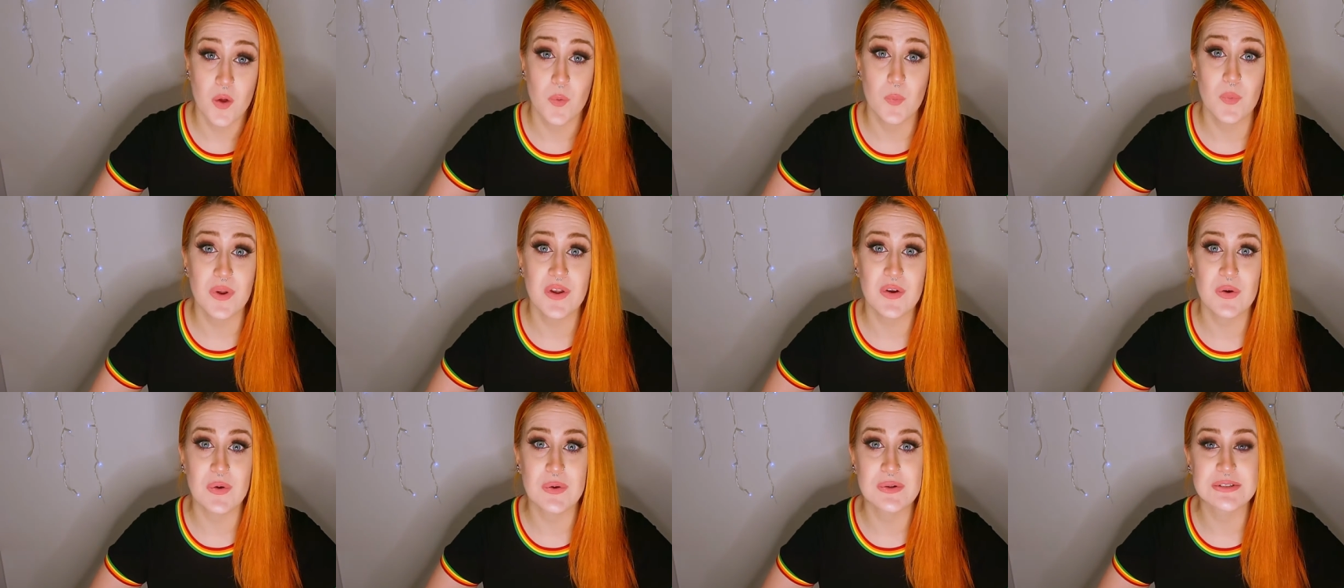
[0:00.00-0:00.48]

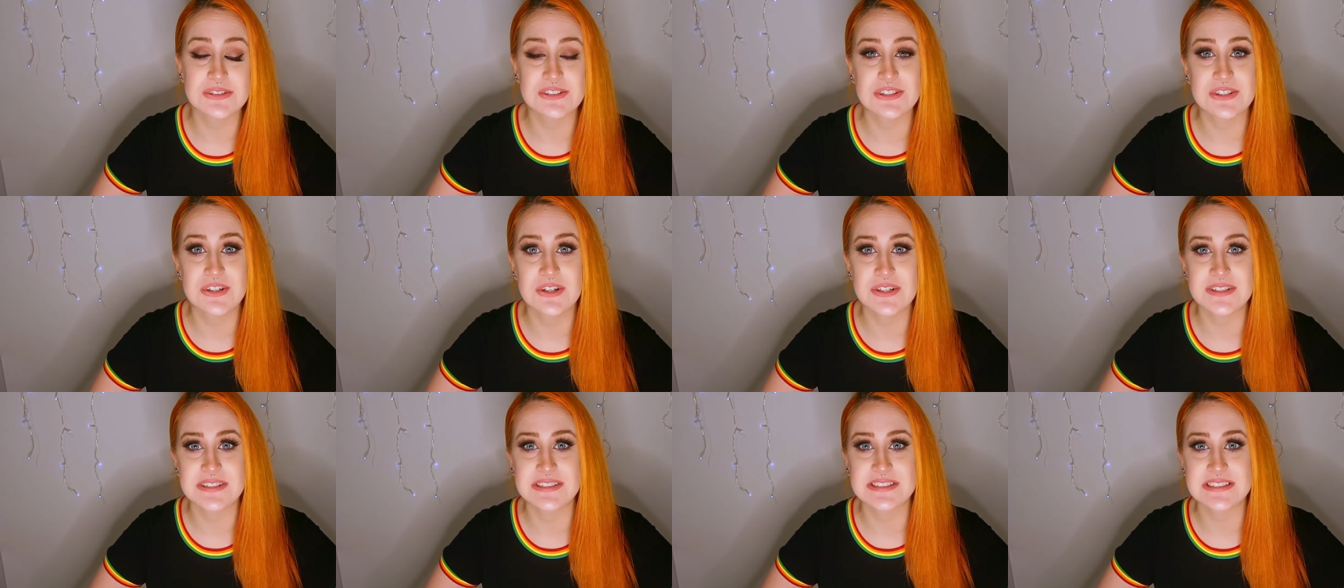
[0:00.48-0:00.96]
We also
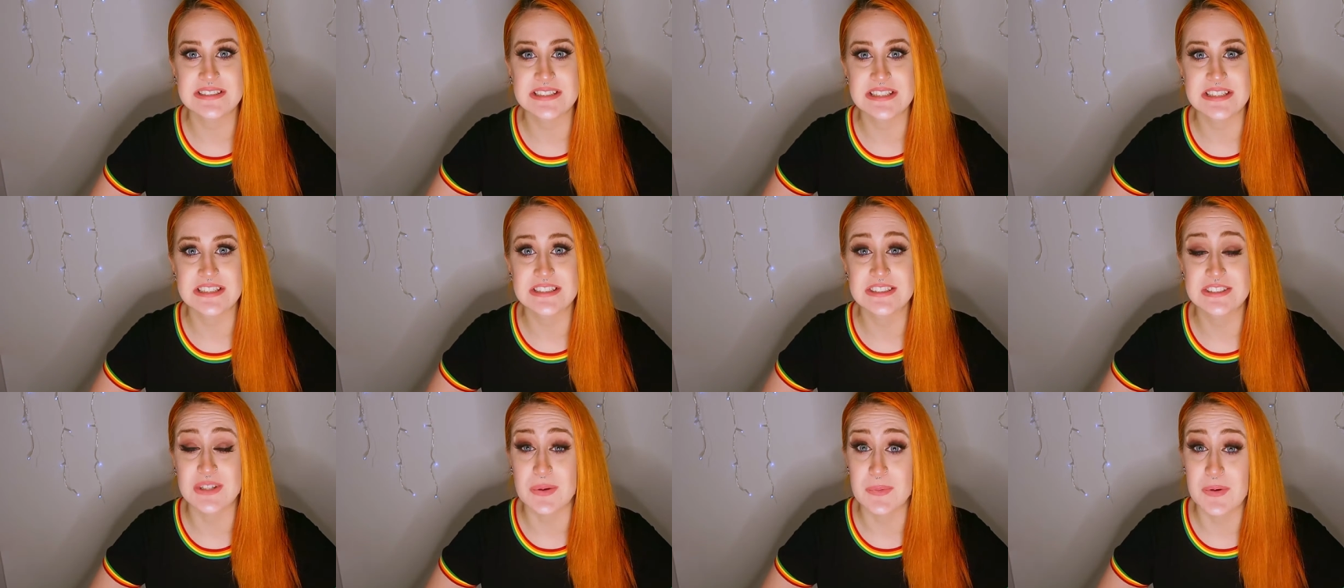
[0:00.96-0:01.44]
got to see
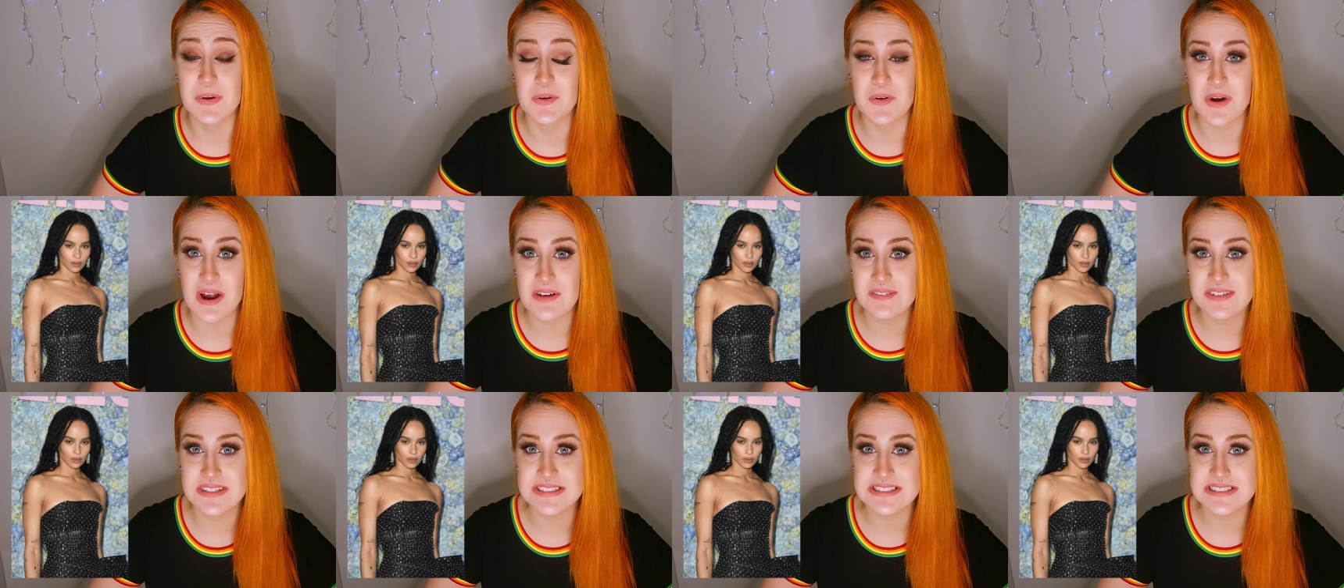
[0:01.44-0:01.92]
Zoe
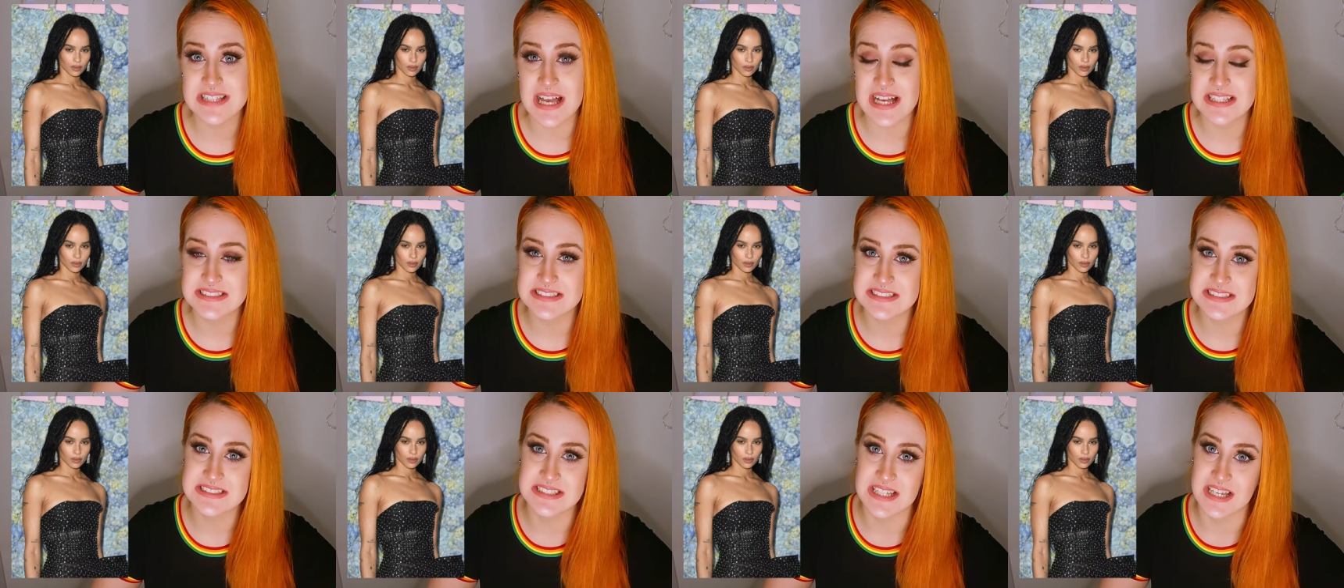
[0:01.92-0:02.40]
Kravitz
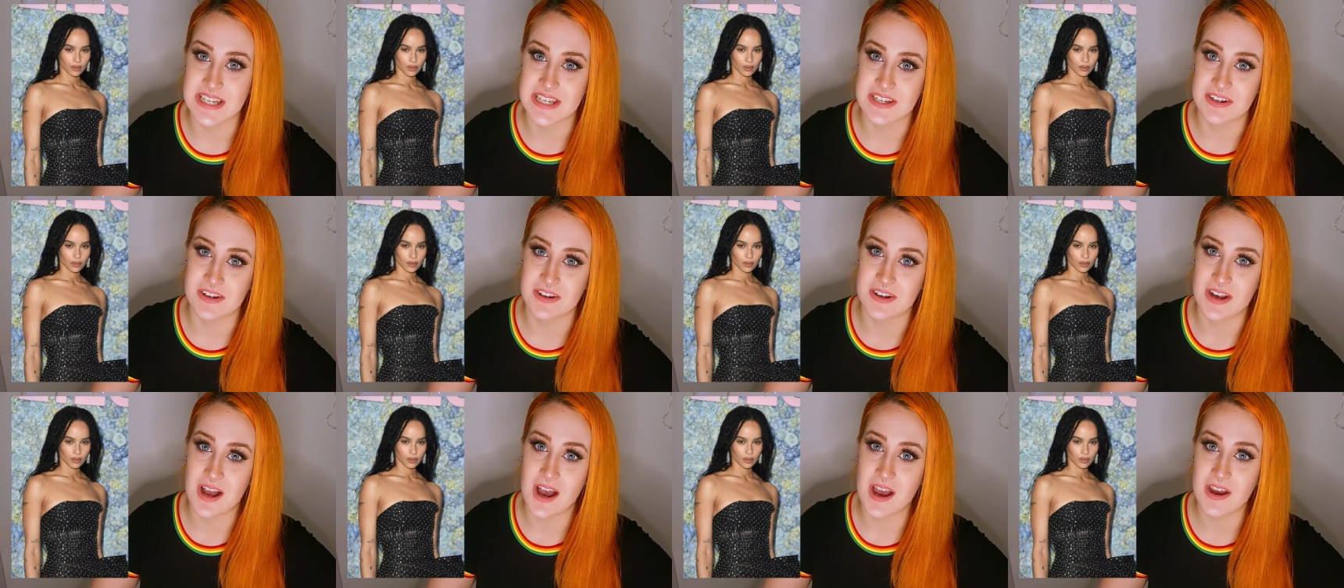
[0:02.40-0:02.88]
as Selina
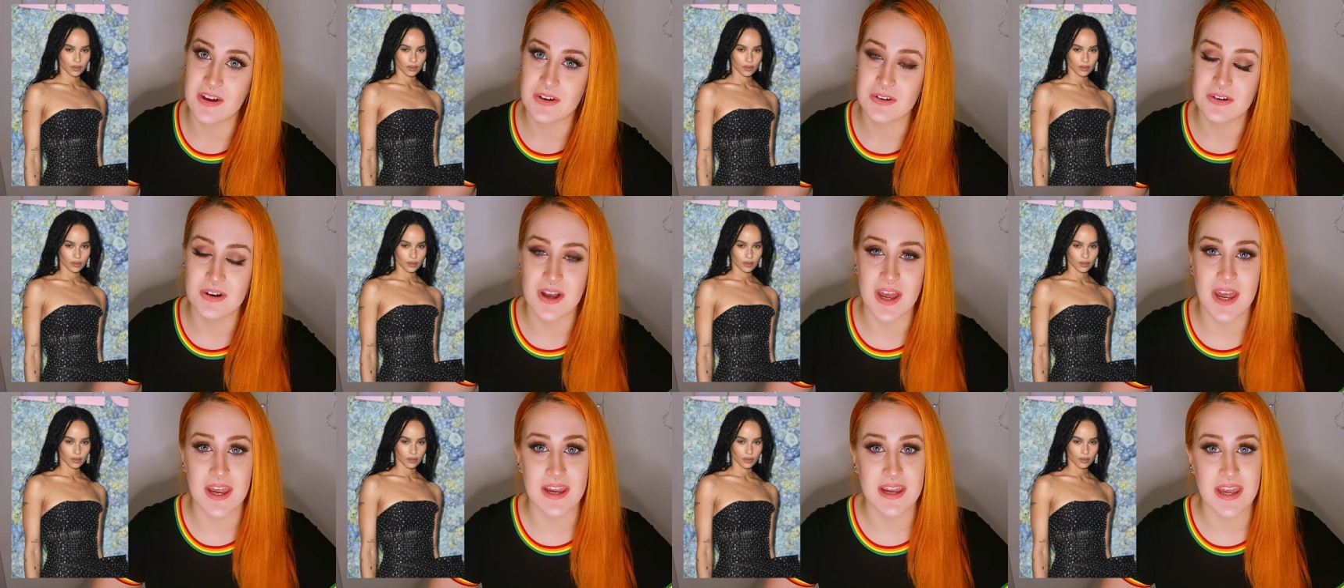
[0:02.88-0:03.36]
Kyle,
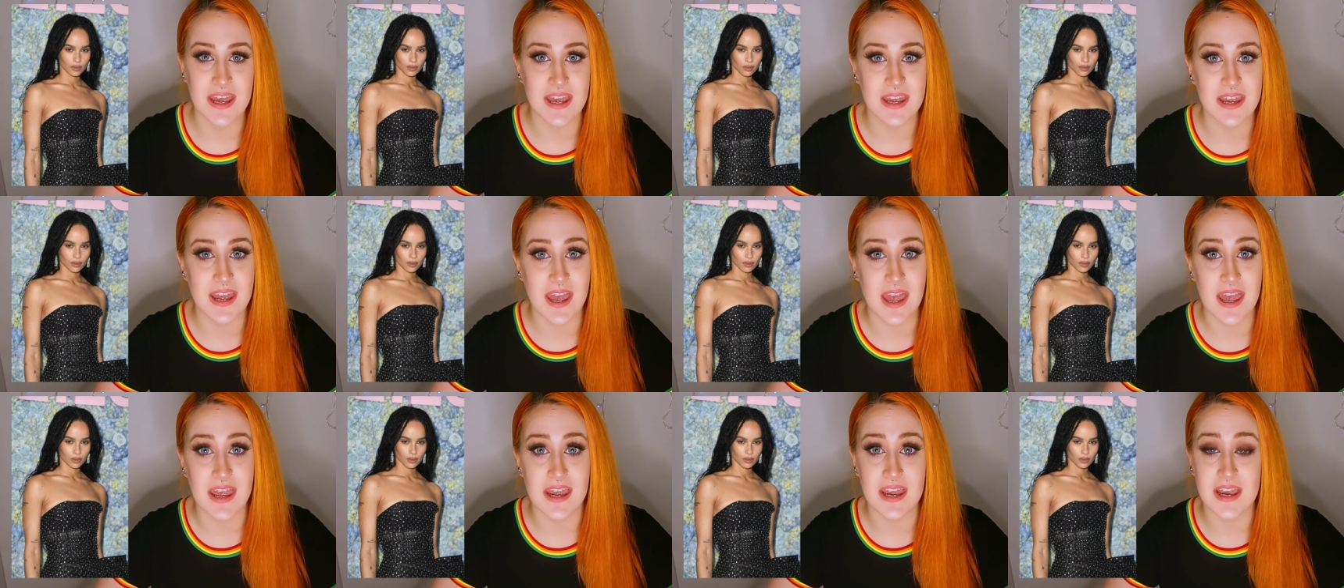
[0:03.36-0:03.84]

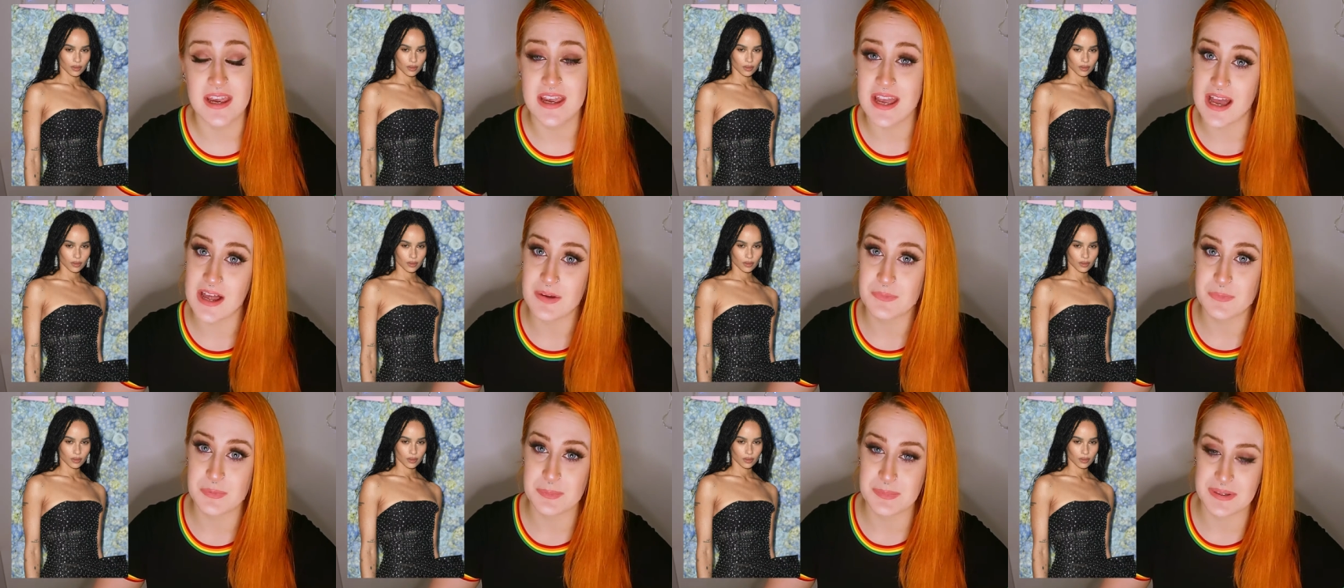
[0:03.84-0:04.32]
aka
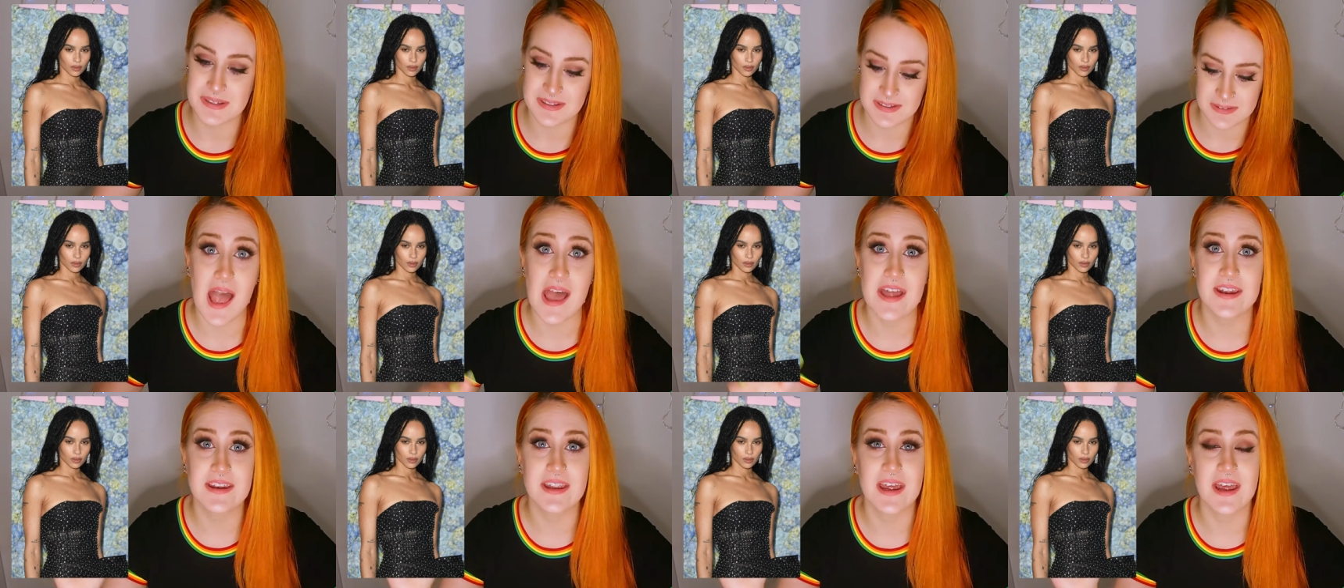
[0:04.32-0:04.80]
Catwoman, and